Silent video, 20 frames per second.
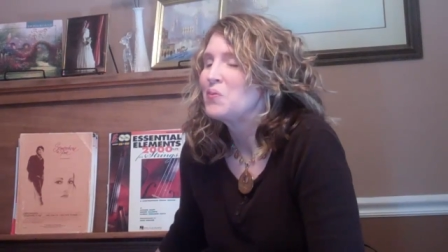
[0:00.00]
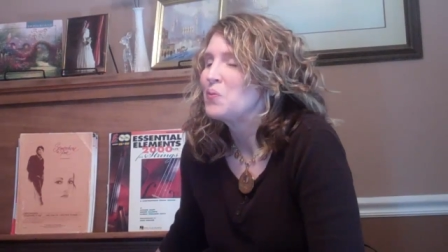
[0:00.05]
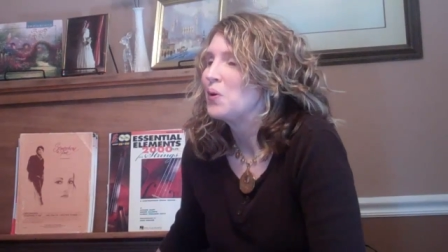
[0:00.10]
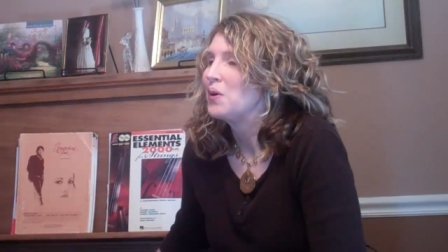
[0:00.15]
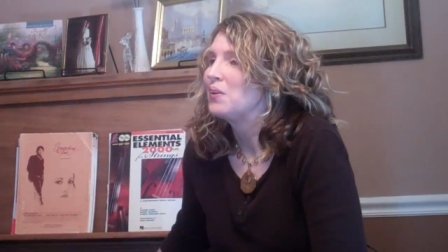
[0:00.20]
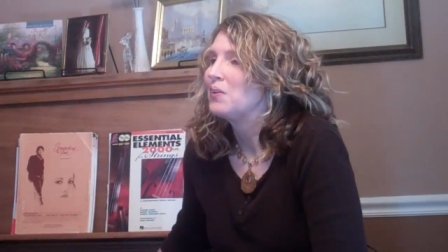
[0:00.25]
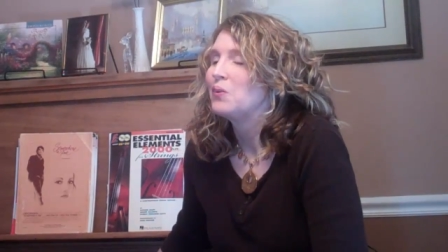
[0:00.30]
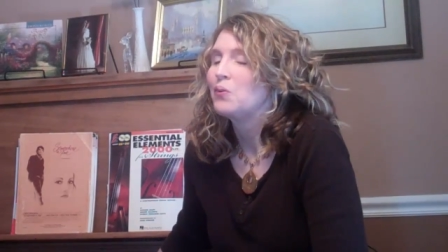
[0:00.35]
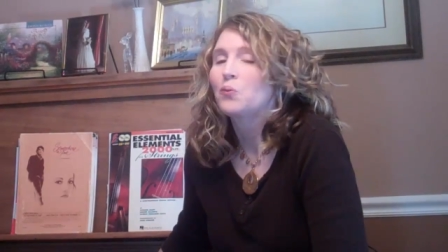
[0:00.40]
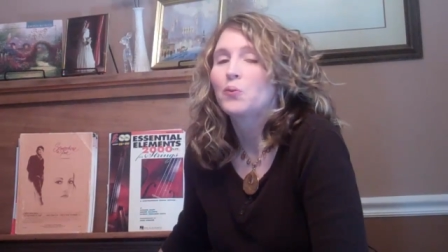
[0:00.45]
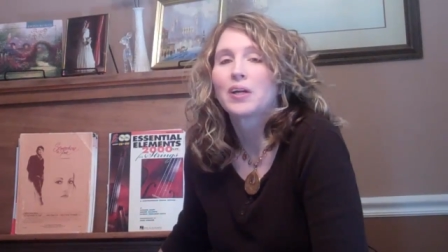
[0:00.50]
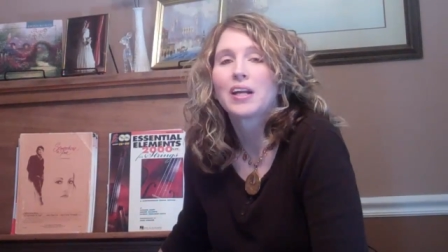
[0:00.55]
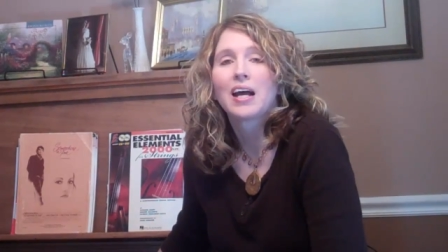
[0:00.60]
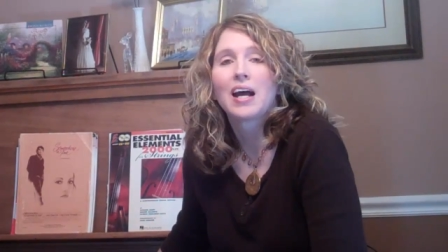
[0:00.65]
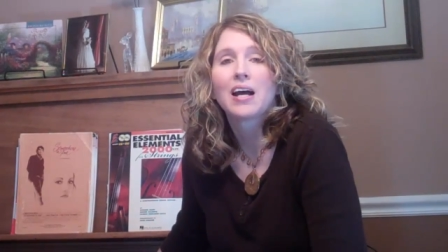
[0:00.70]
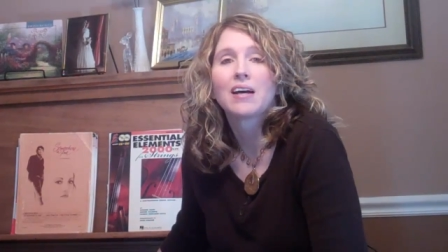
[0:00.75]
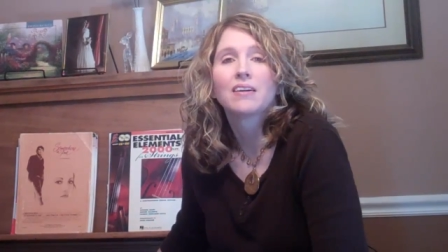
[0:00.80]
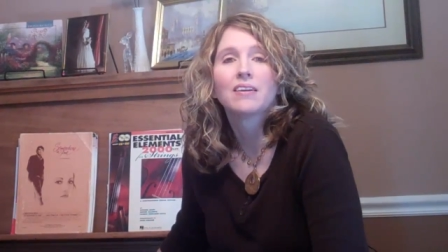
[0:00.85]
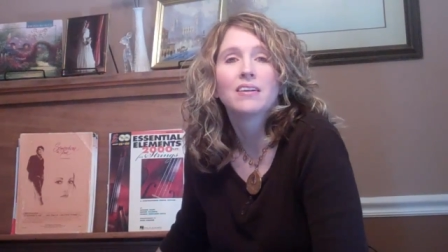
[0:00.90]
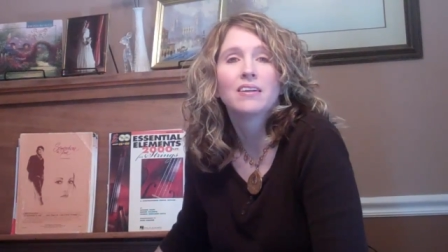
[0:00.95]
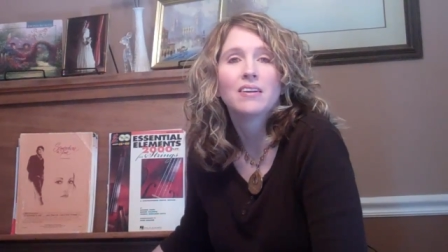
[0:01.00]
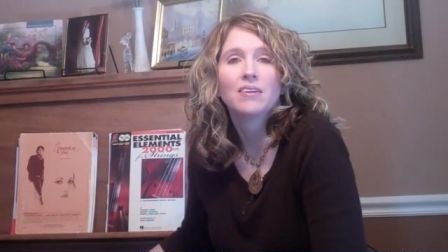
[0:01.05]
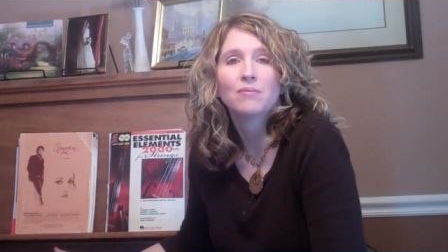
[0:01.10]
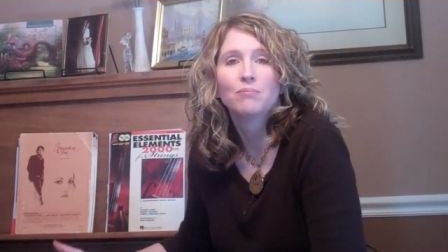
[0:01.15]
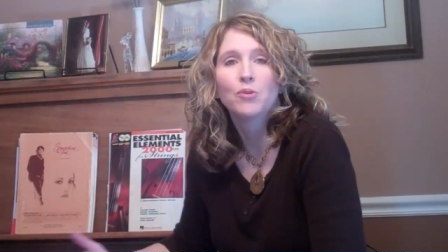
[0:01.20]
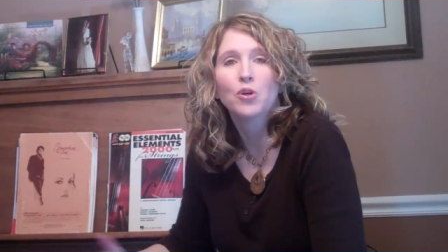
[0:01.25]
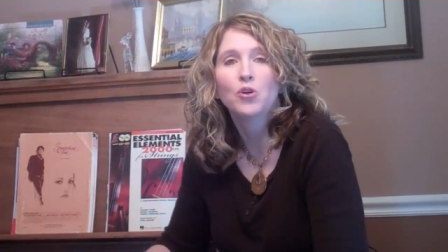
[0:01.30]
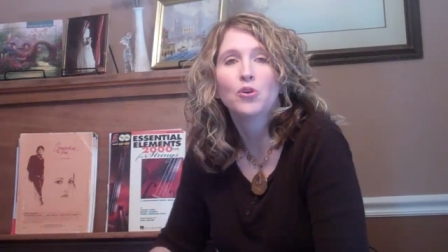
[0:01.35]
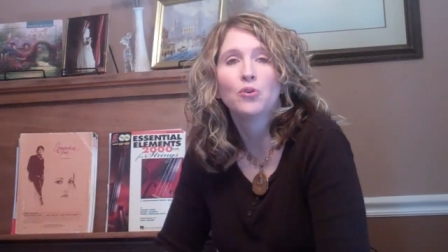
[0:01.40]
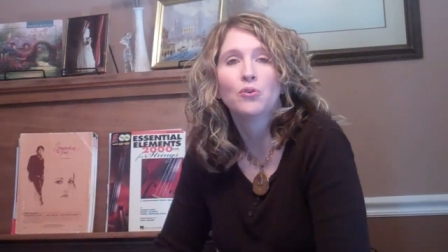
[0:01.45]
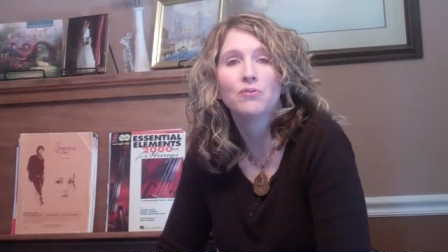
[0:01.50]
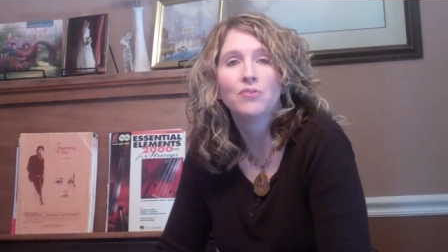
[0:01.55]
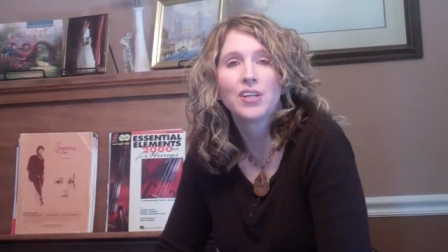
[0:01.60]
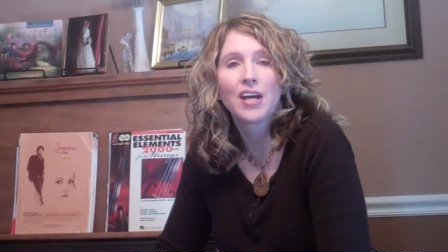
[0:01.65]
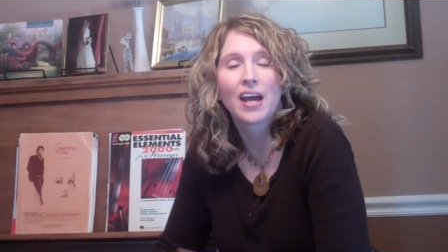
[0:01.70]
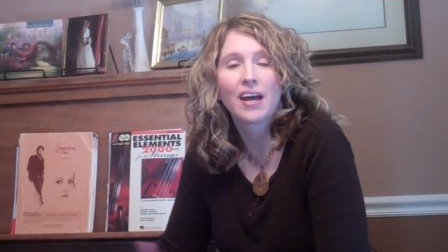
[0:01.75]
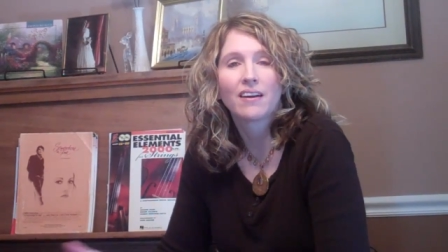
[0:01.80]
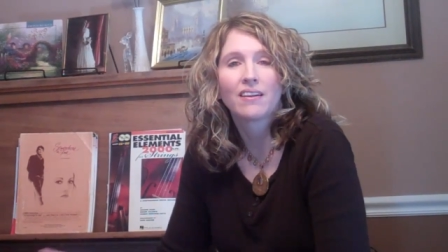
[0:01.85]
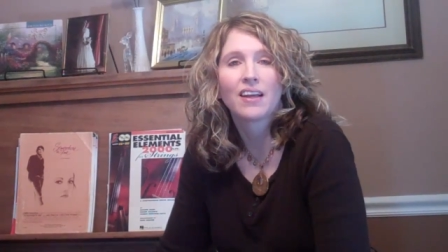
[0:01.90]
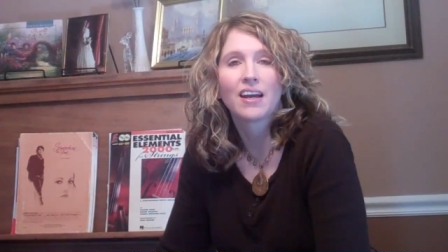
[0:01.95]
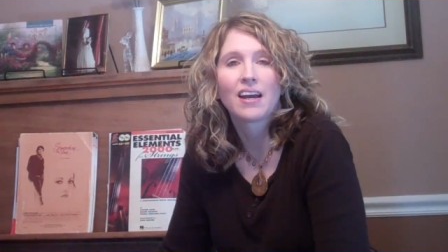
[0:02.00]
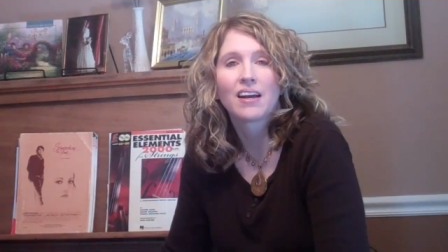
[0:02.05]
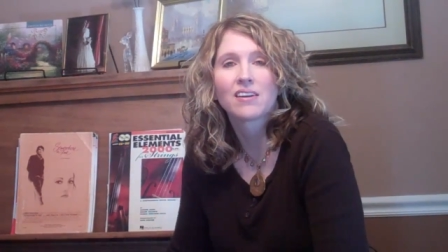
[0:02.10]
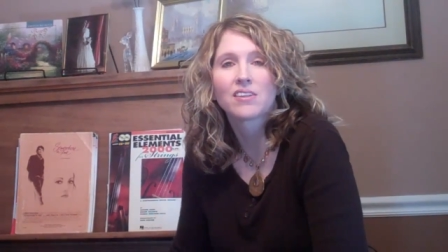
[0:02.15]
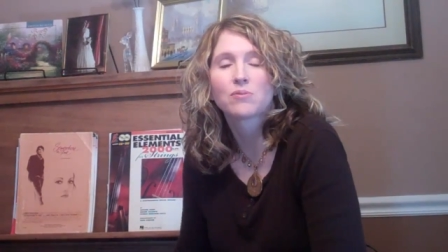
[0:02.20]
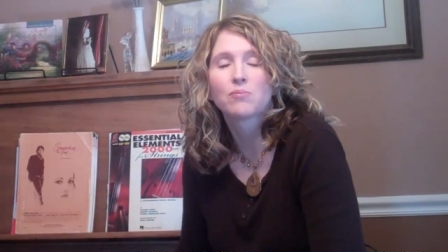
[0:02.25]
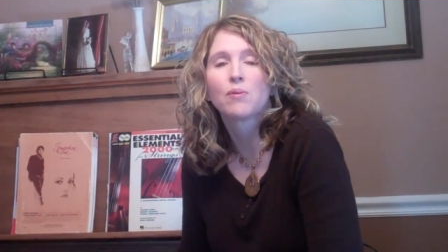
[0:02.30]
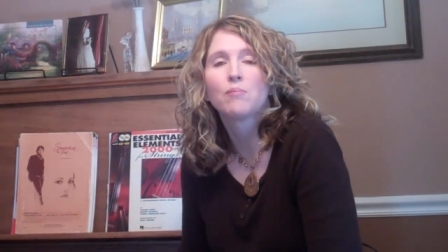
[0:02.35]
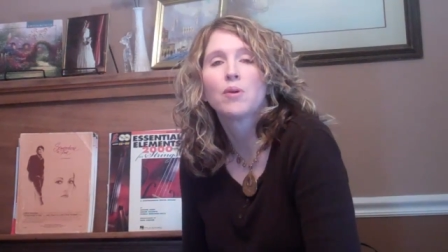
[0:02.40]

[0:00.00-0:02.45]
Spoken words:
Well, when I moved out of the house,